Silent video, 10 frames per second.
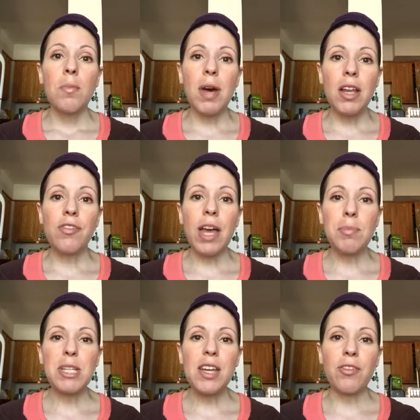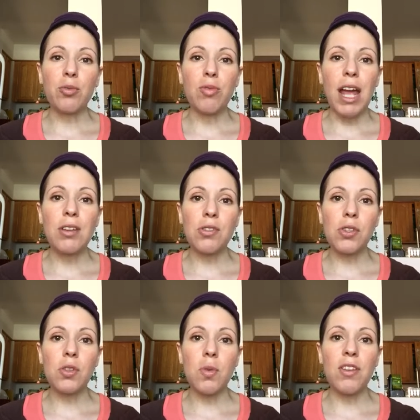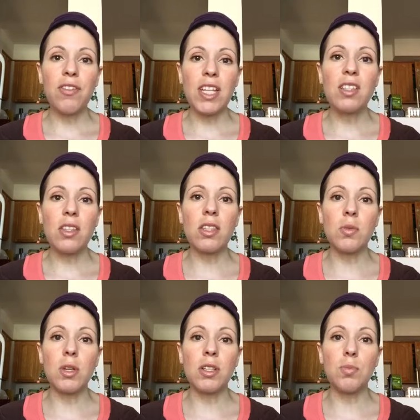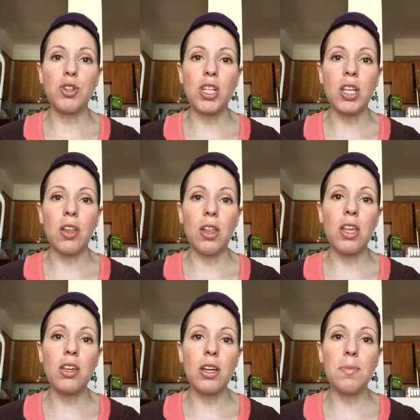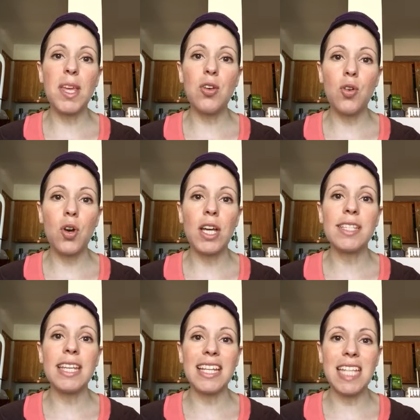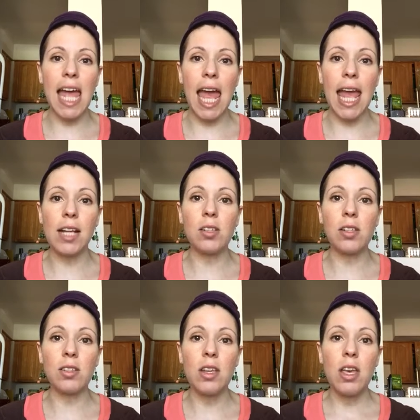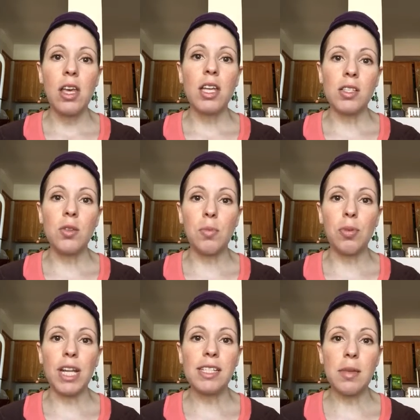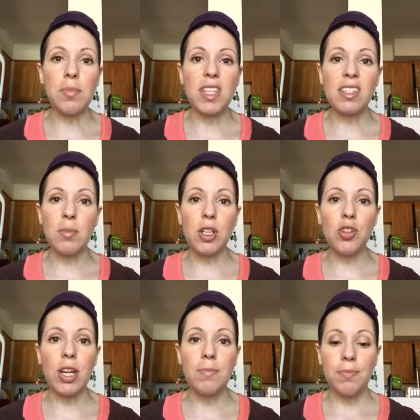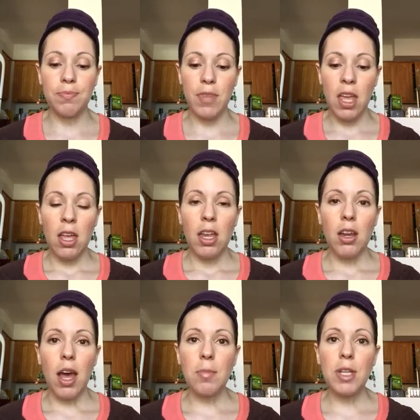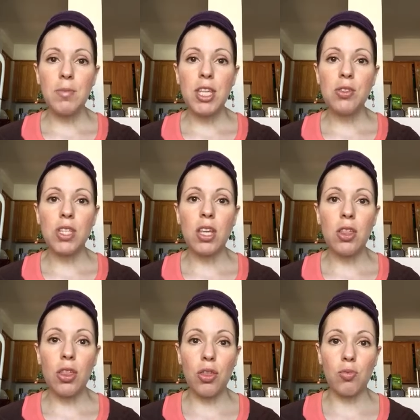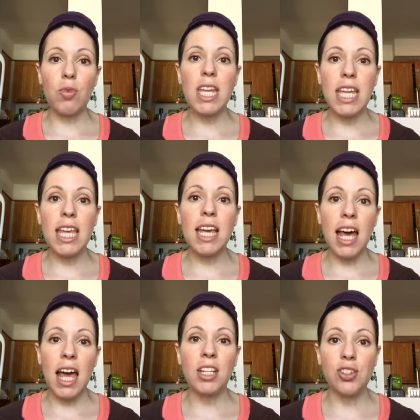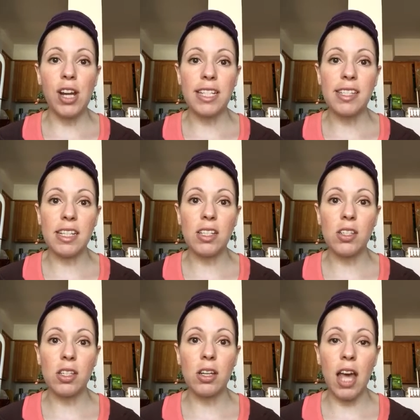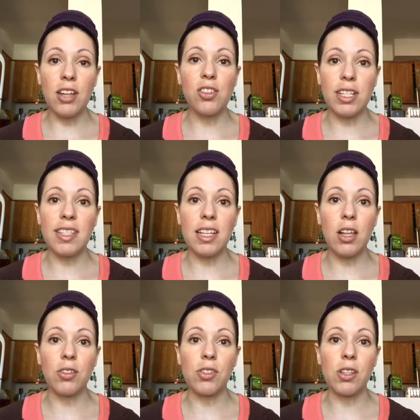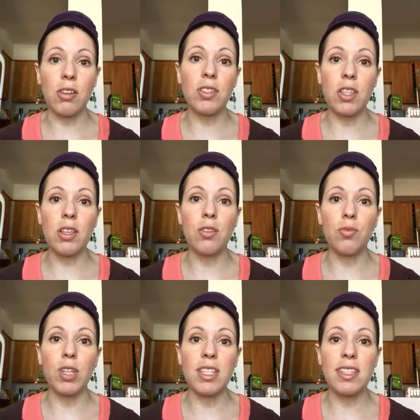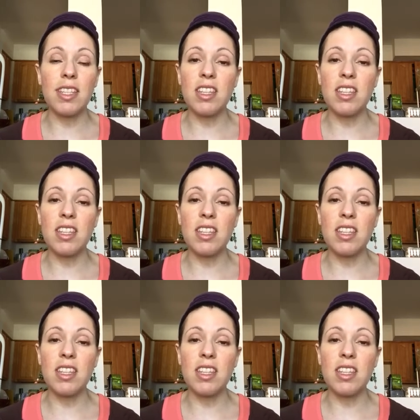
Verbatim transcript: But if you happen to have a round or square face, this one is particularly good because it's angled, and so it breaks up the symmetry. I'm going to be using three contrasting contrasting colored scarves so that you can really see